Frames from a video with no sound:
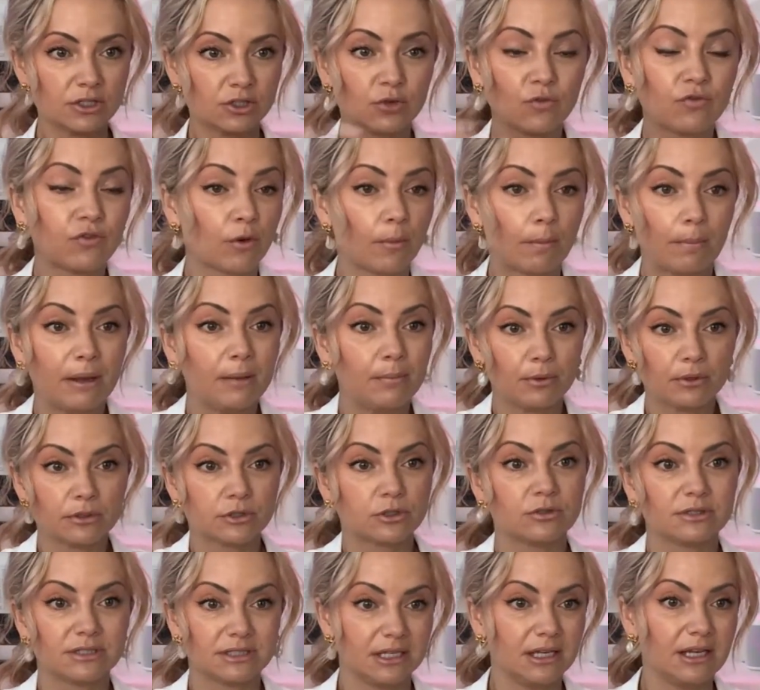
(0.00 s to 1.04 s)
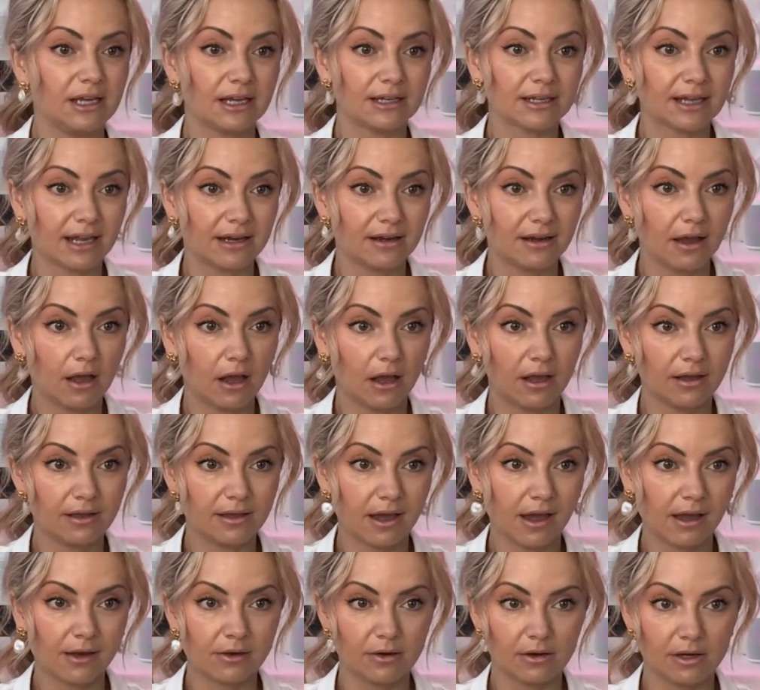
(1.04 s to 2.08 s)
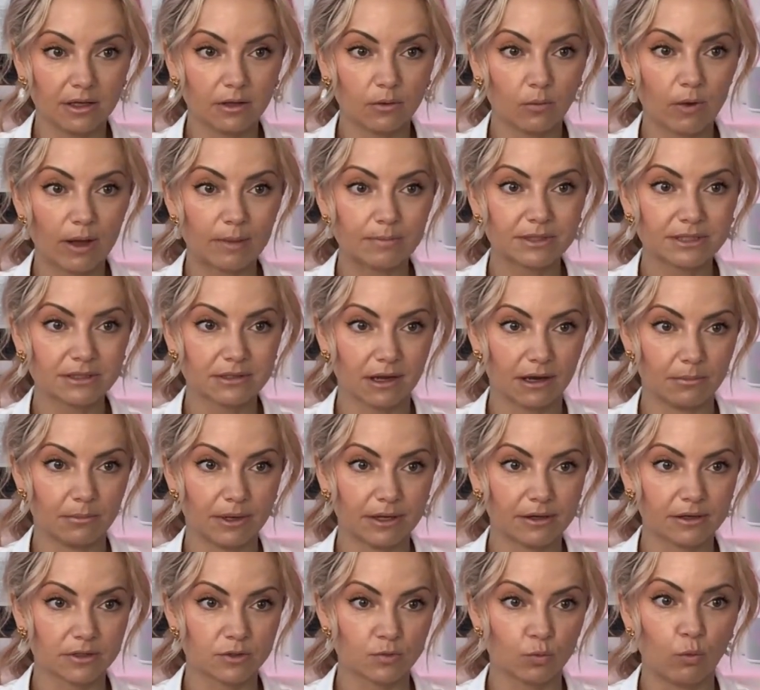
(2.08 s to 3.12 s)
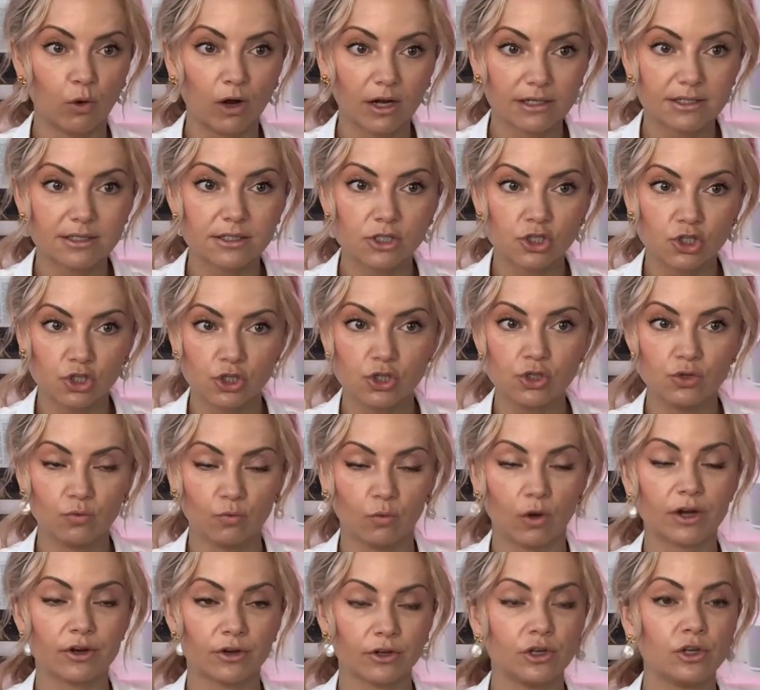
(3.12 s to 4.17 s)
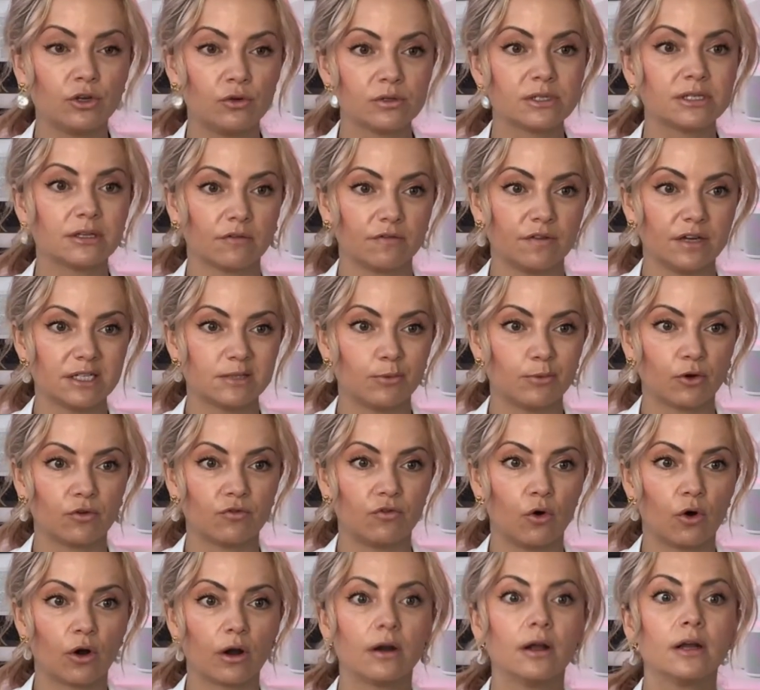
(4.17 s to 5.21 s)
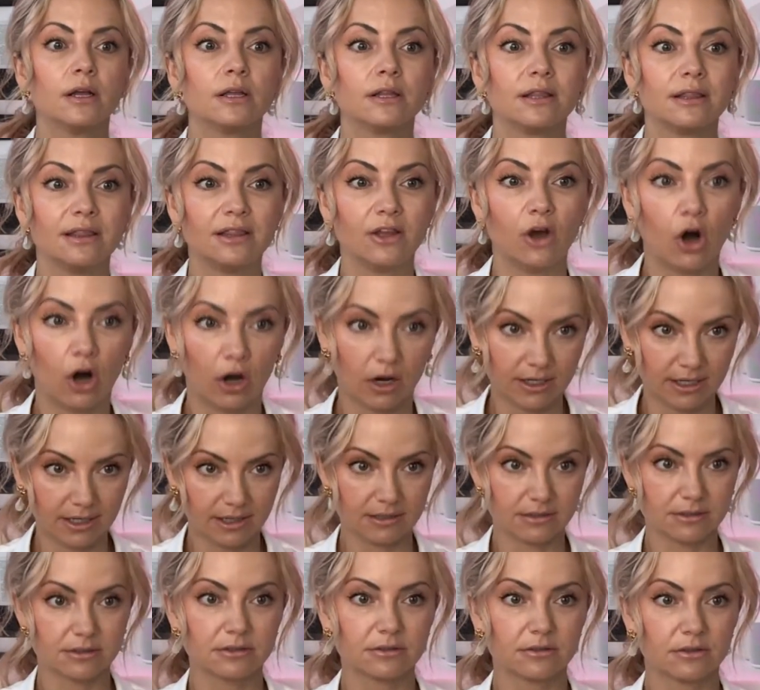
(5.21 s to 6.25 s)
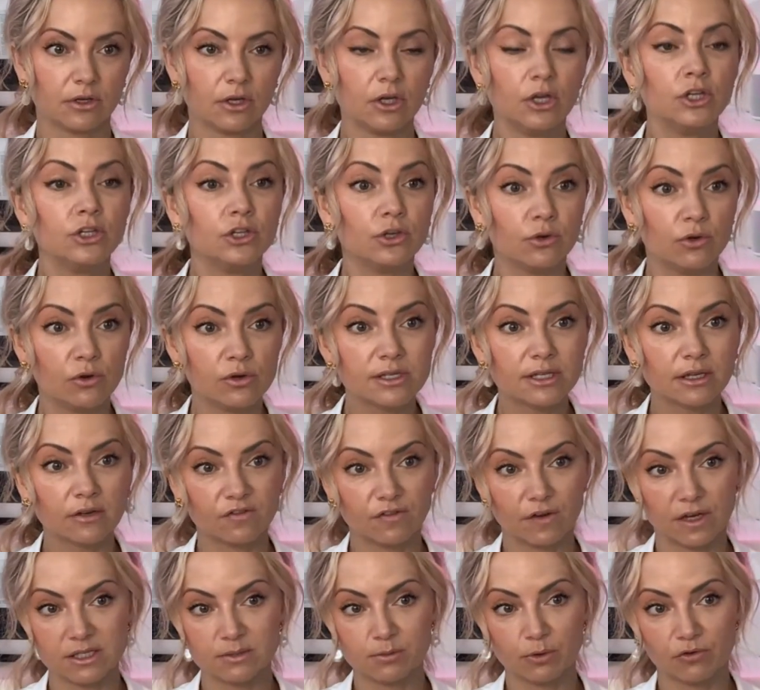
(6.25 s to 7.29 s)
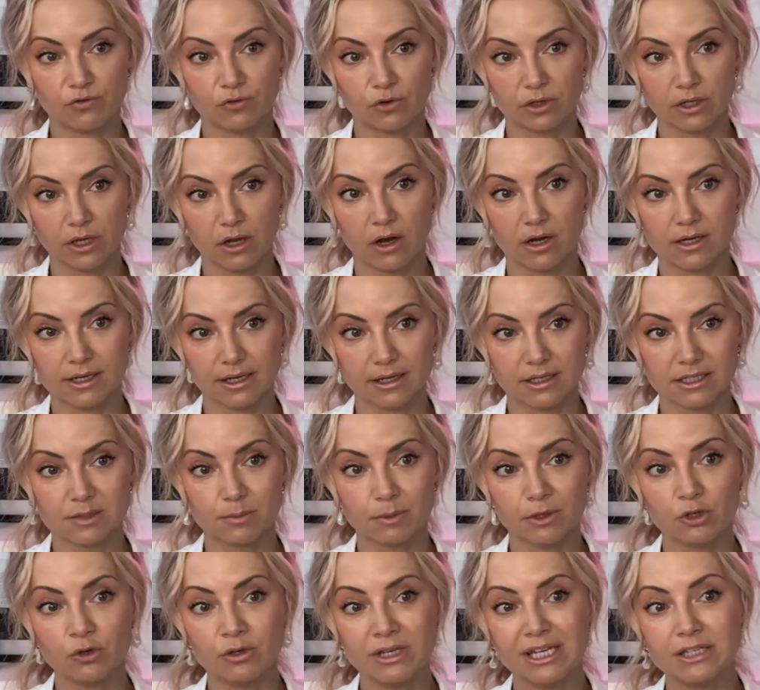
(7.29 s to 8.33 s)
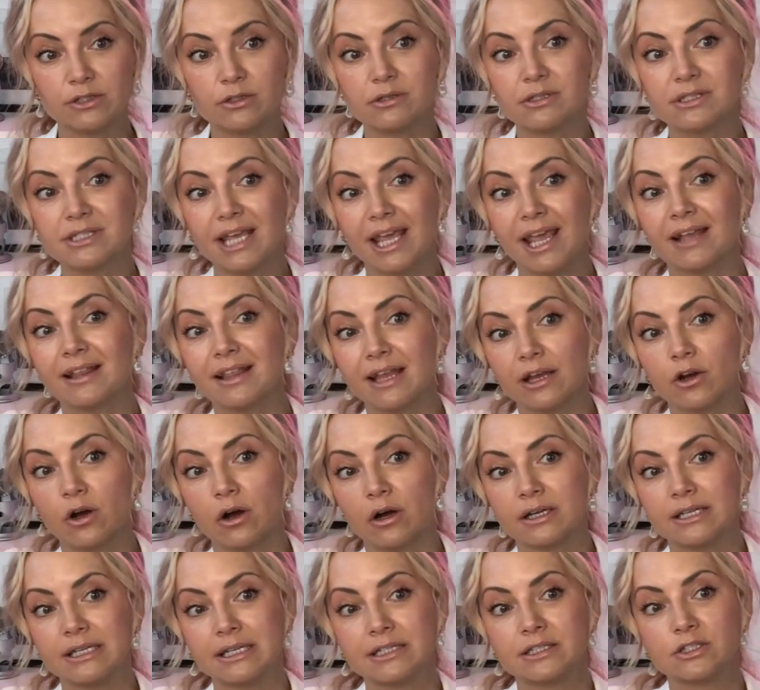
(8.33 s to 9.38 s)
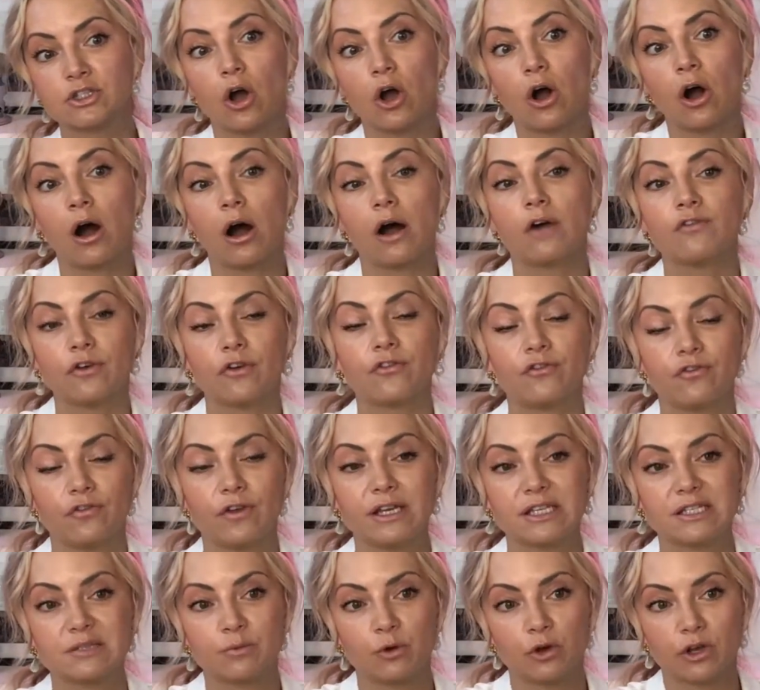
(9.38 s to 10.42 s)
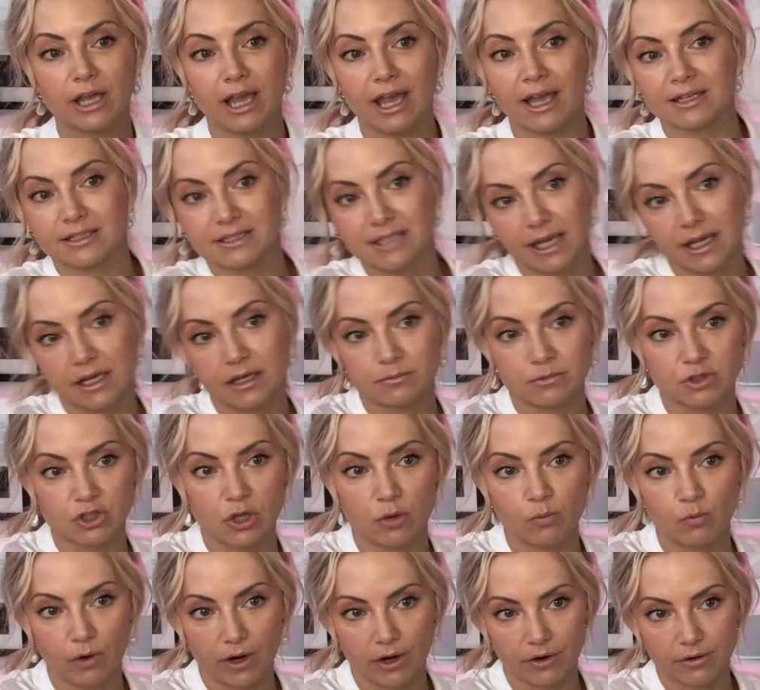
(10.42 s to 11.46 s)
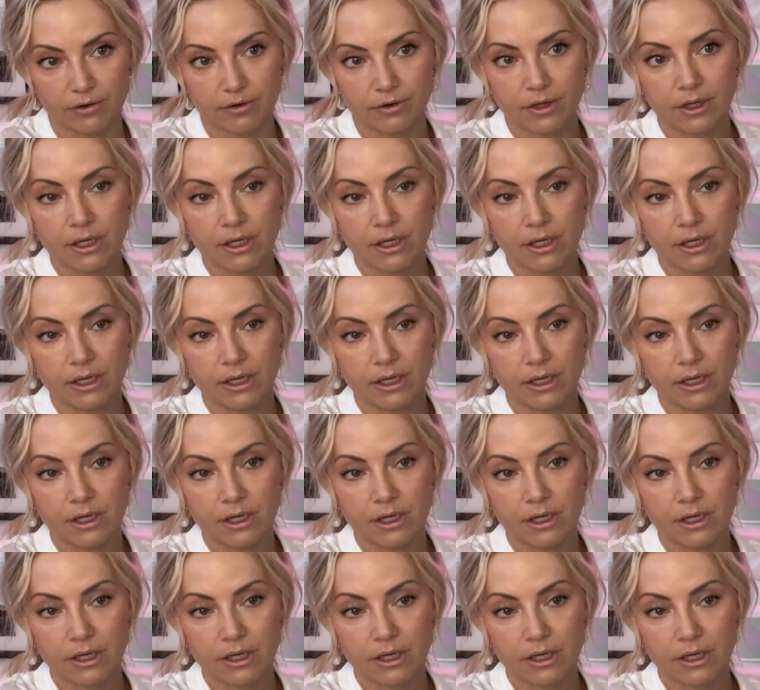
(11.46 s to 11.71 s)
to for people to see. And then again, you need the website, because what do you, what are you using Facebook for? The audience. You're using Facebook for the audience, but you need to take that audience off of Facebook and take them somewhere.